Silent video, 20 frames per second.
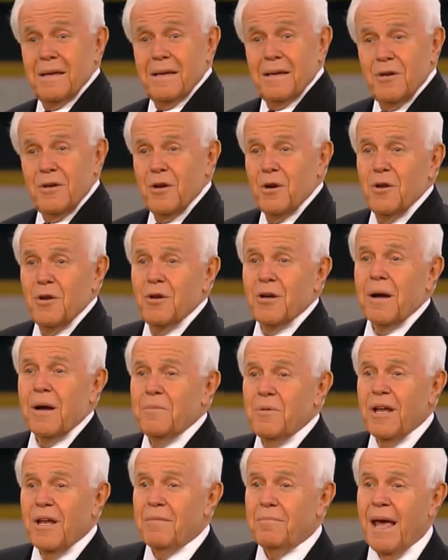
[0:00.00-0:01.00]
You know, you
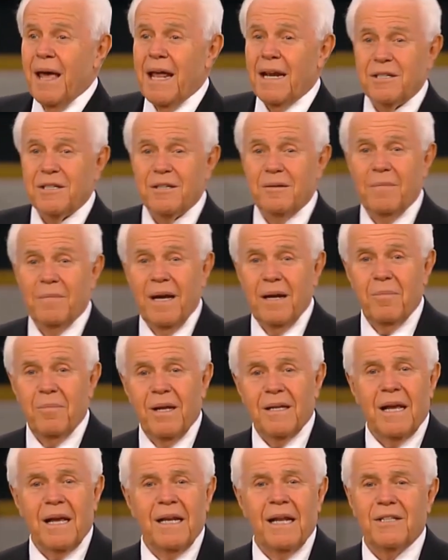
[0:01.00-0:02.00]
get mad at somebody
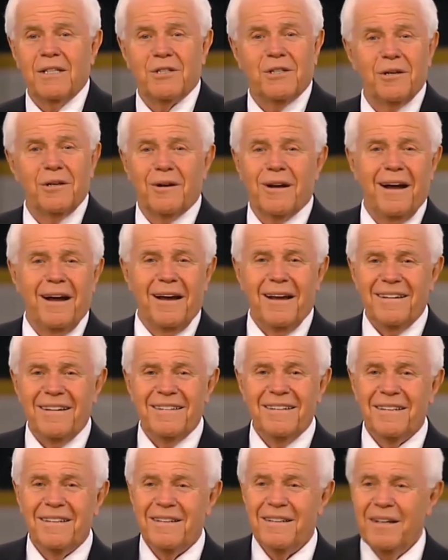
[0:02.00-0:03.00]
and they're still kind.
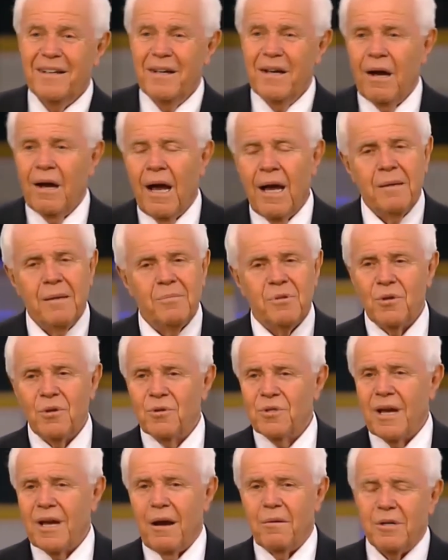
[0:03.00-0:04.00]
I am so
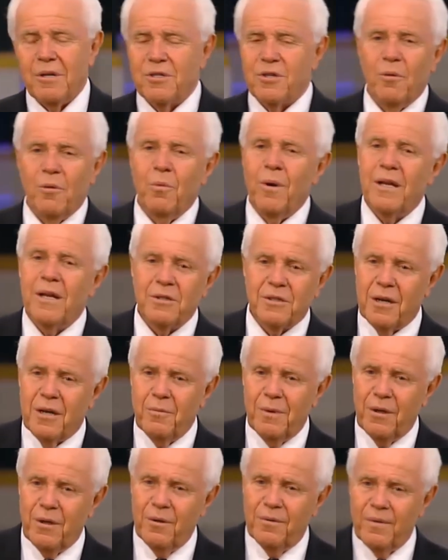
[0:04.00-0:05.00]
sorry, sir. What else can
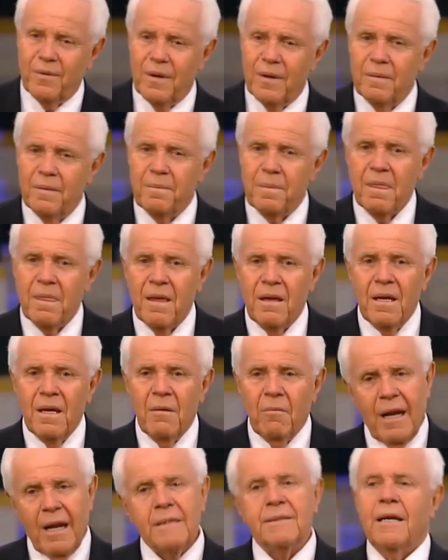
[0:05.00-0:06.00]
we do for you?
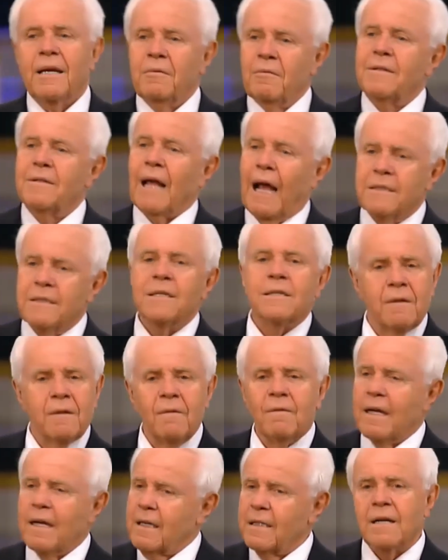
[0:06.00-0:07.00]
Well, I'll tell you one thing. I just
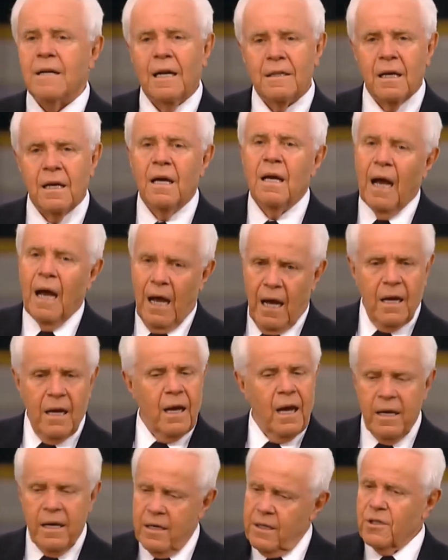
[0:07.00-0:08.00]
don't like this kind of stuff.
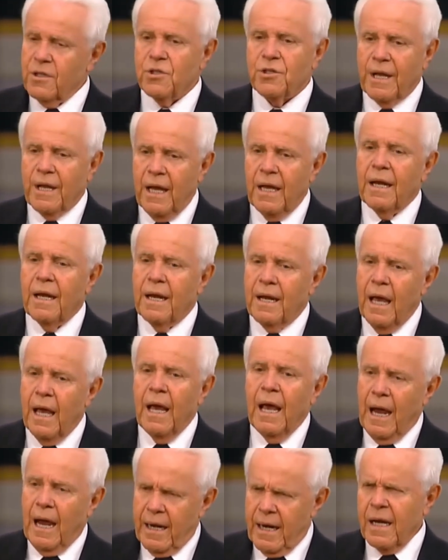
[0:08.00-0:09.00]
I understand that.
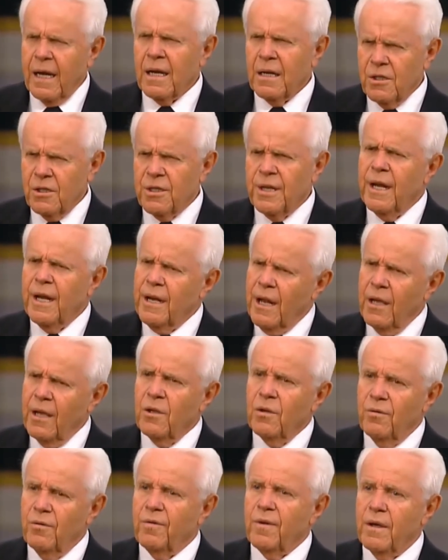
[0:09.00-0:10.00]
And I can understand how
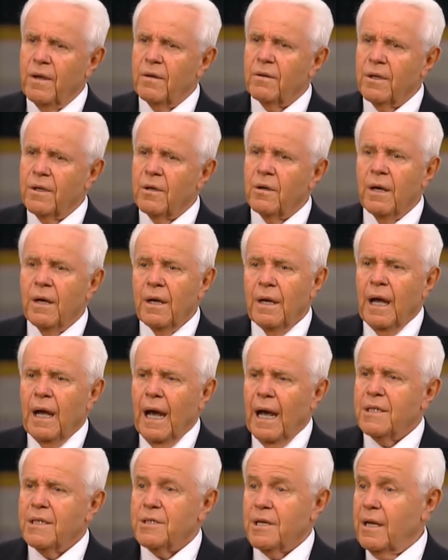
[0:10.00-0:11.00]
you feel, you know.
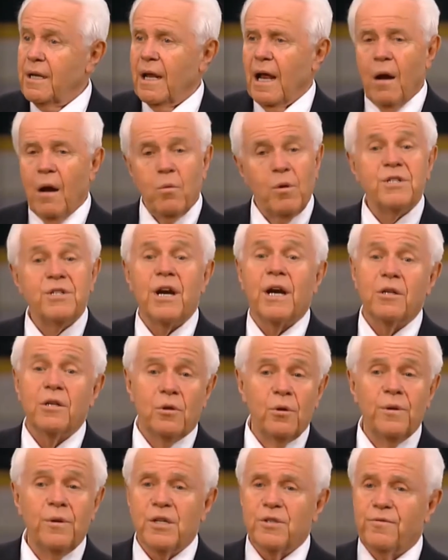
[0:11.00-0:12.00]
I said, I wish I could
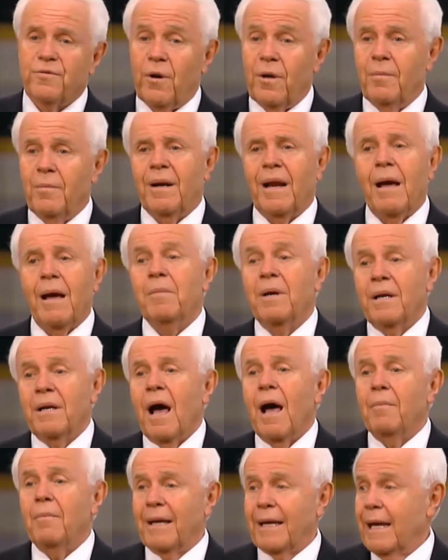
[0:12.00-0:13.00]
do this for you, but I'm under
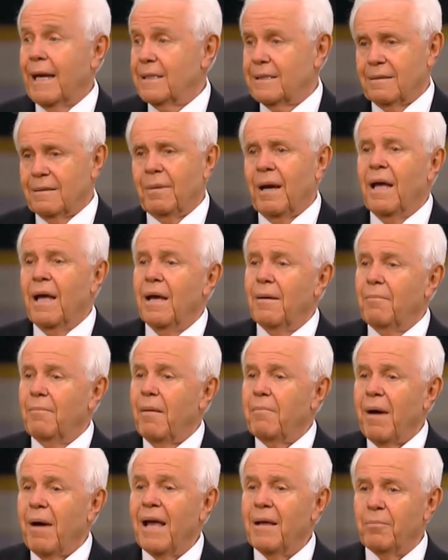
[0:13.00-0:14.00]
obligation
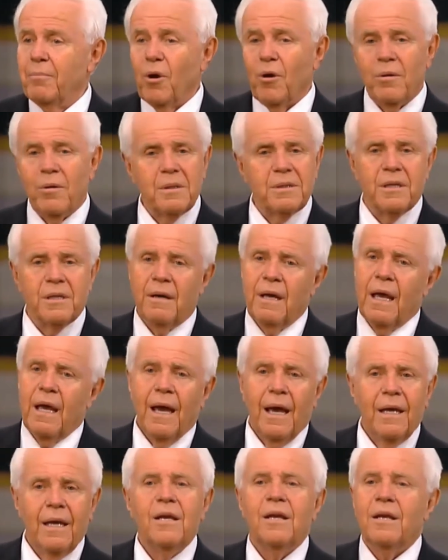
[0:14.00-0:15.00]
by my employer. Myself.
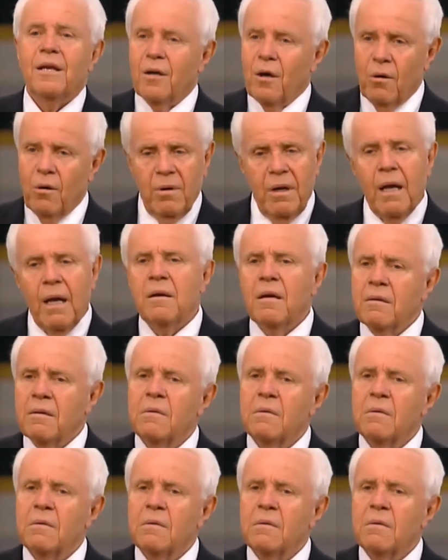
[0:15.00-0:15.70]
You go, what?